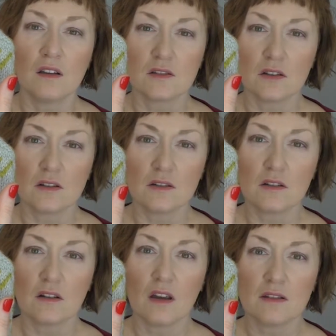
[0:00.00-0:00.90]
So as
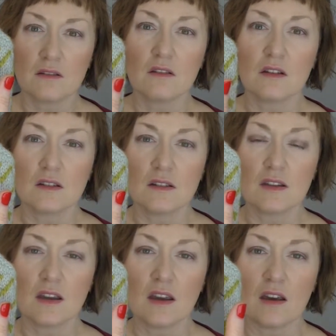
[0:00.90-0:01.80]
you can
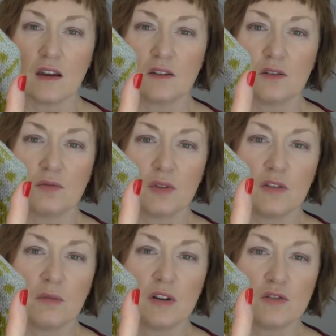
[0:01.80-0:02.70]
see, it would
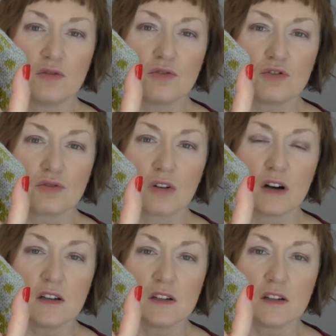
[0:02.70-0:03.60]
have been too
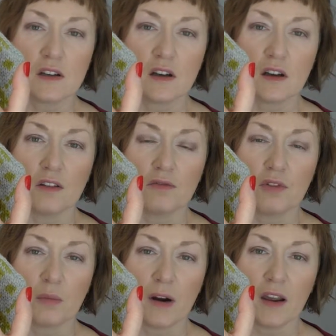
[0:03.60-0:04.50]
short
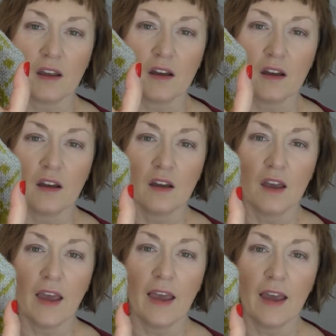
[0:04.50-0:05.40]
for my
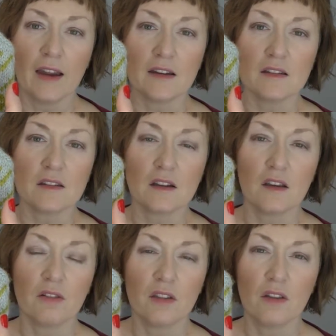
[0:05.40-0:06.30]
hand,
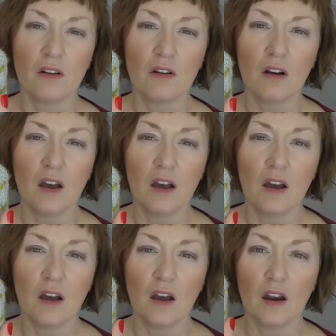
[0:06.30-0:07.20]
even though
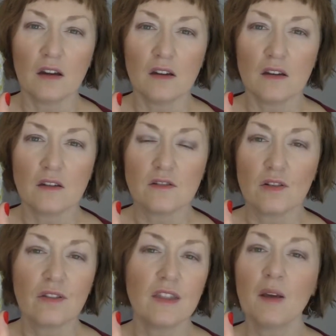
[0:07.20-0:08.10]
I
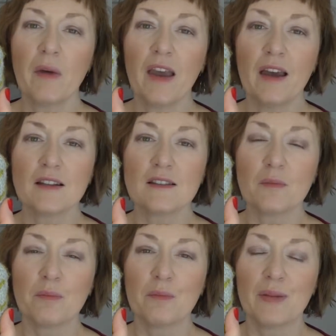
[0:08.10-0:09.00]
don't think my hands are
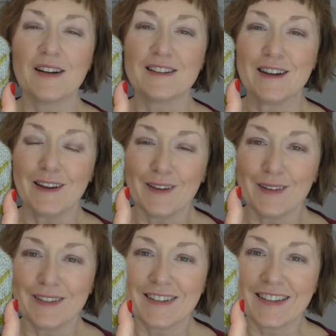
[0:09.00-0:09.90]

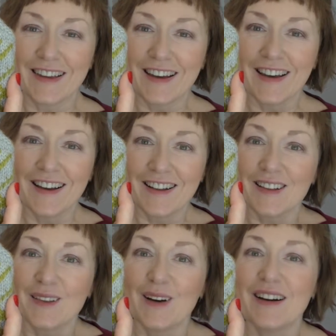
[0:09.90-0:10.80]
particularly
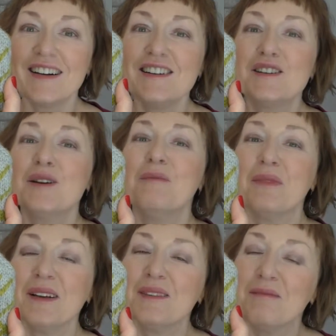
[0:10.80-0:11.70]
large,
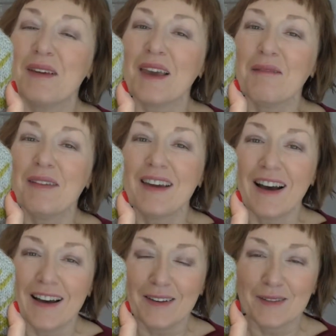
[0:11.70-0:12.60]
but maybe
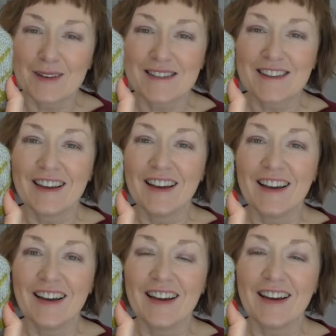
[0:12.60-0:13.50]
I was
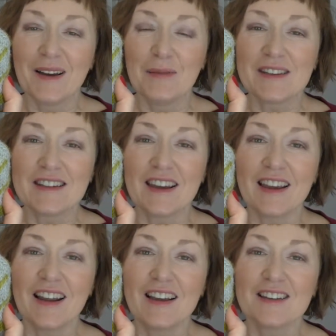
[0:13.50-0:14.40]
mistaken.